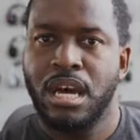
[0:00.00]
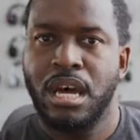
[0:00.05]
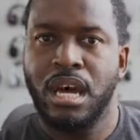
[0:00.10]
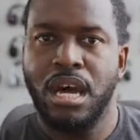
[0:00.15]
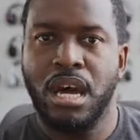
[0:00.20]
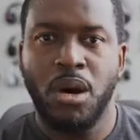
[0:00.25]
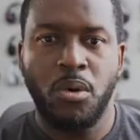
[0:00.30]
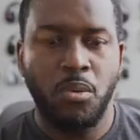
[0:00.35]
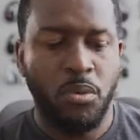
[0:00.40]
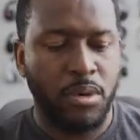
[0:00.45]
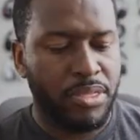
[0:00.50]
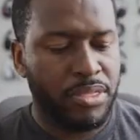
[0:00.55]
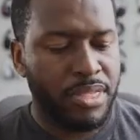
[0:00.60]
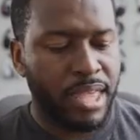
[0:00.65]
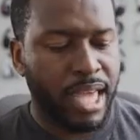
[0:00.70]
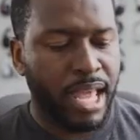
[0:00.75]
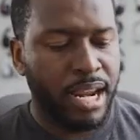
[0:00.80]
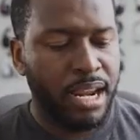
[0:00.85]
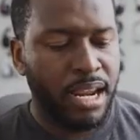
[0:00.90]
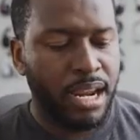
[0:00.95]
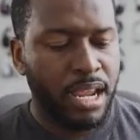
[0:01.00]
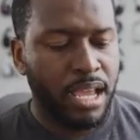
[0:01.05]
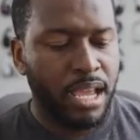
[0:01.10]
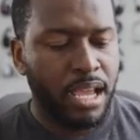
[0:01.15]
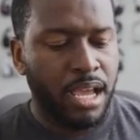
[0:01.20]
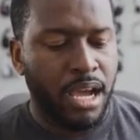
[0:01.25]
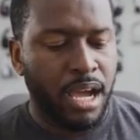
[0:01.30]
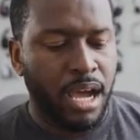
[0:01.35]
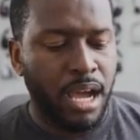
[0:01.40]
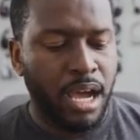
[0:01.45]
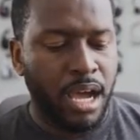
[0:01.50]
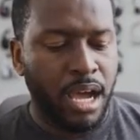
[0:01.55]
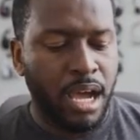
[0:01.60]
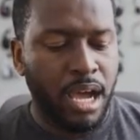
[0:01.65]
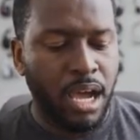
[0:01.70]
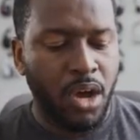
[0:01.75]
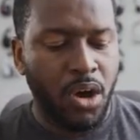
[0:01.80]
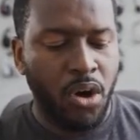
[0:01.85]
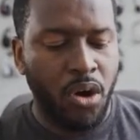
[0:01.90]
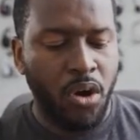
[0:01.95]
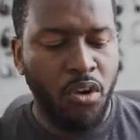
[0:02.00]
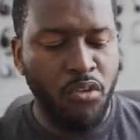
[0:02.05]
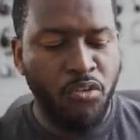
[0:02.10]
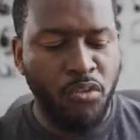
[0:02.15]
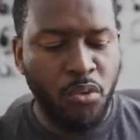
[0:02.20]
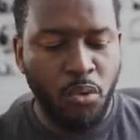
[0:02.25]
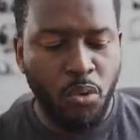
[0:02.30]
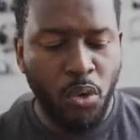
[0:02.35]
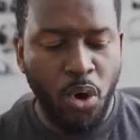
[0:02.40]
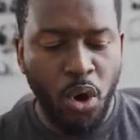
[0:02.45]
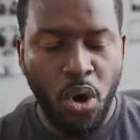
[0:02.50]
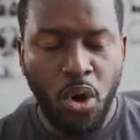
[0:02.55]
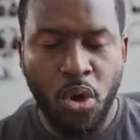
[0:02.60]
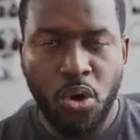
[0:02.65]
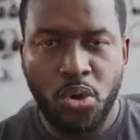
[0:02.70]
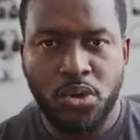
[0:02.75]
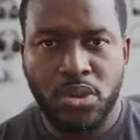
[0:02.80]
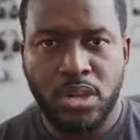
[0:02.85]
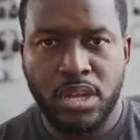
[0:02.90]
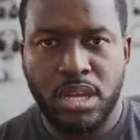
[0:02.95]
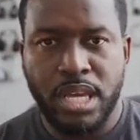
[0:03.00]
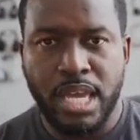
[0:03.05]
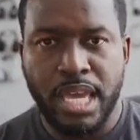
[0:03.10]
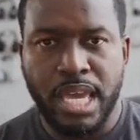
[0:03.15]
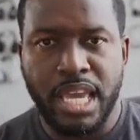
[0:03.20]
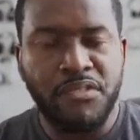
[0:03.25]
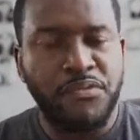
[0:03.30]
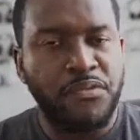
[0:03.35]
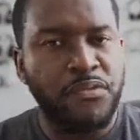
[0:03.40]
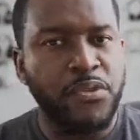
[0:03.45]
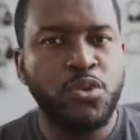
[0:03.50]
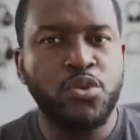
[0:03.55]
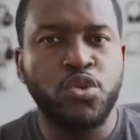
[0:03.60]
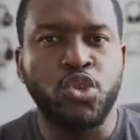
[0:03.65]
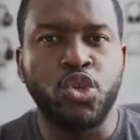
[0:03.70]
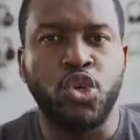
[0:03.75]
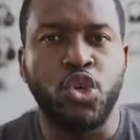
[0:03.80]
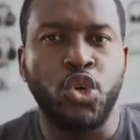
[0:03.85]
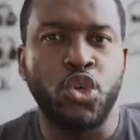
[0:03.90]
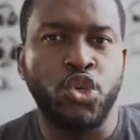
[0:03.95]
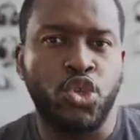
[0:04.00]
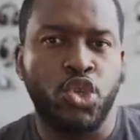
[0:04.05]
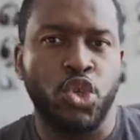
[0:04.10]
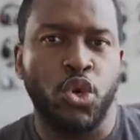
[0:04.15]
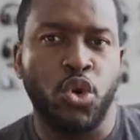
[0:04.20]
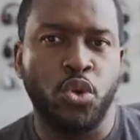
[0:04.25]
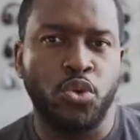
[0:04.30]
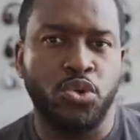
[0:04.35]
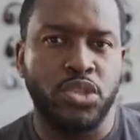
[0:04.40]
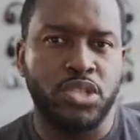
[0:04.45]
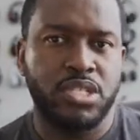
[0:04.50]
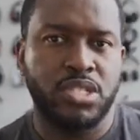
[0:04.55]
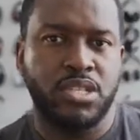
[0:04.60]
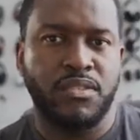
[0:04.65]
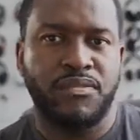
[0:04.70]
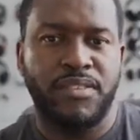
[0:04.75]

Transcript: uh, with that. Uh, overall, it feels good to hold this